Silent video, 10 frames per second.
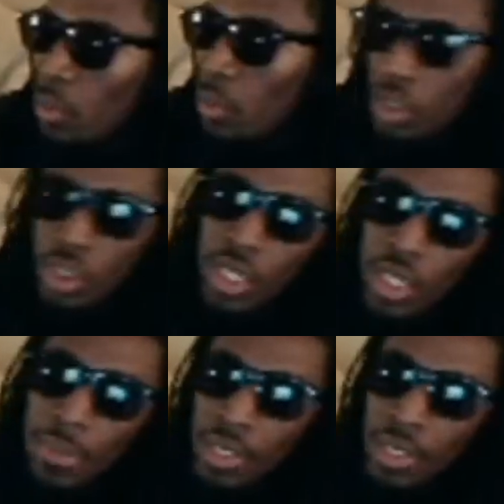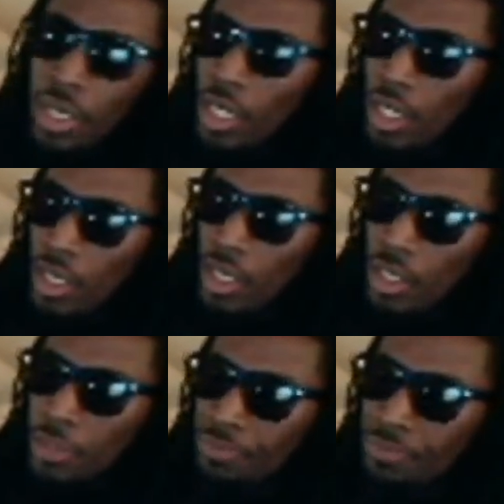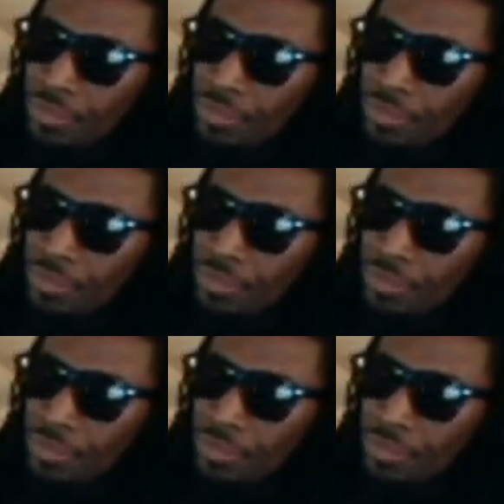I'm working on a uh, uh,